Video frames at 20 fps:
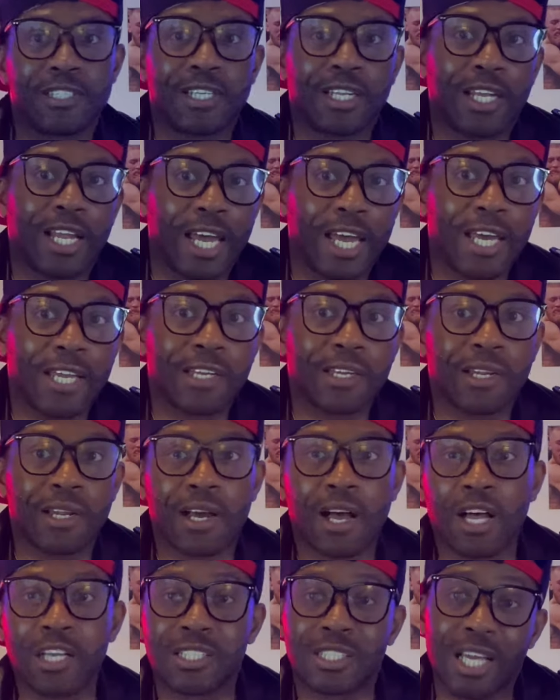to land
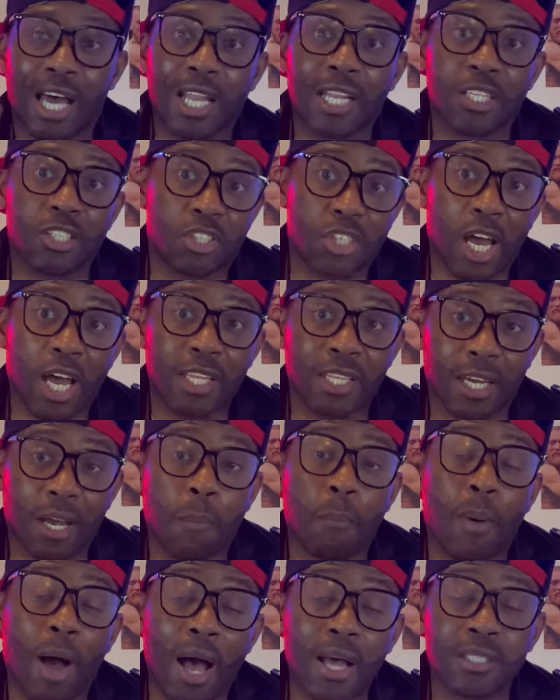a solid shot that
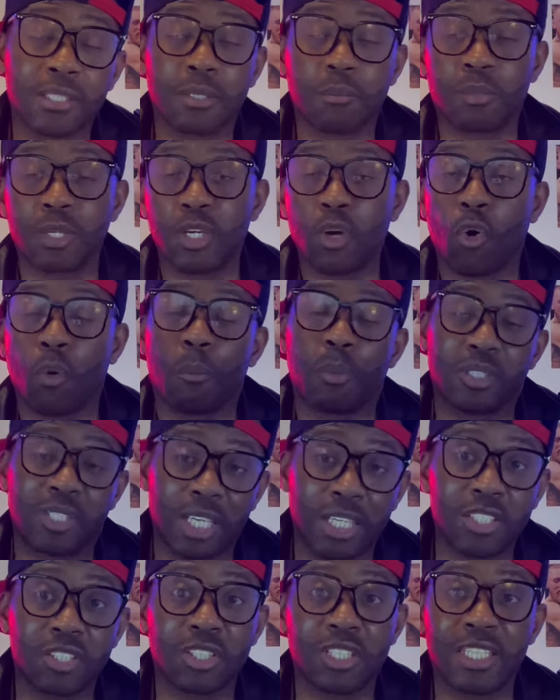could possibly or
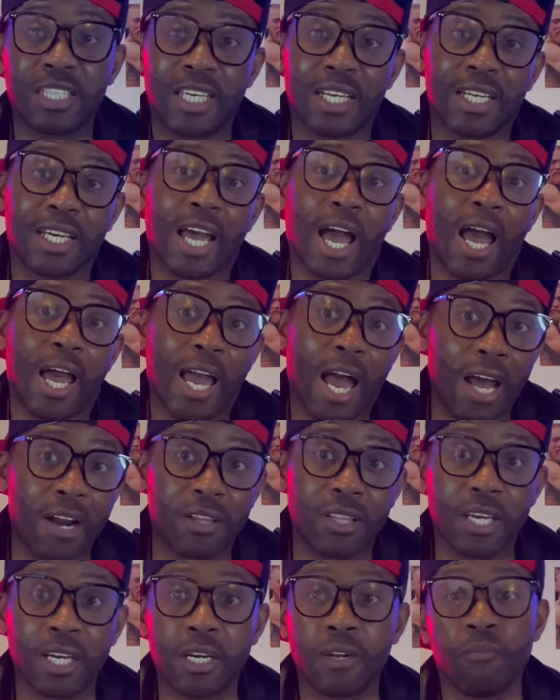potentially get a guy out
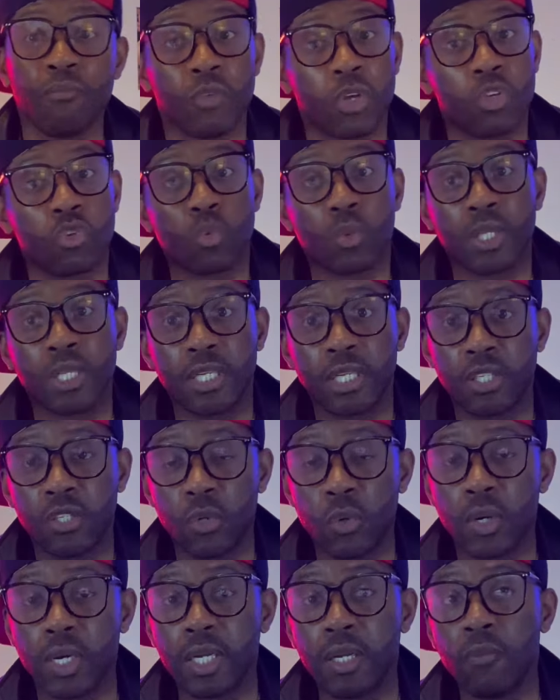of there, he's willing to
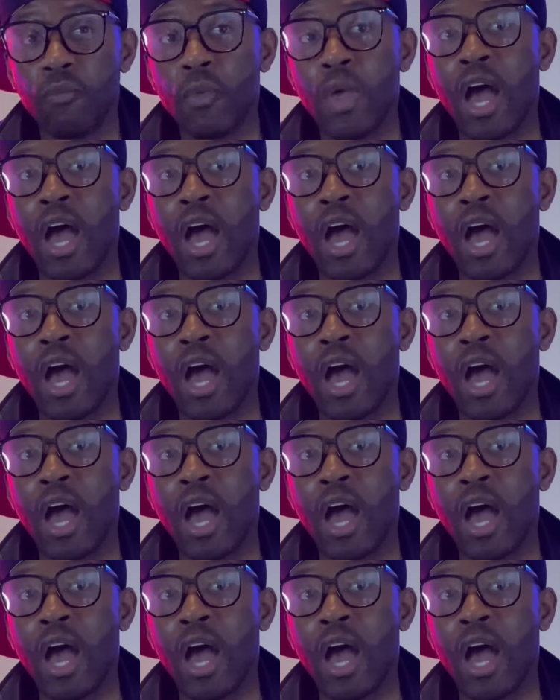do it.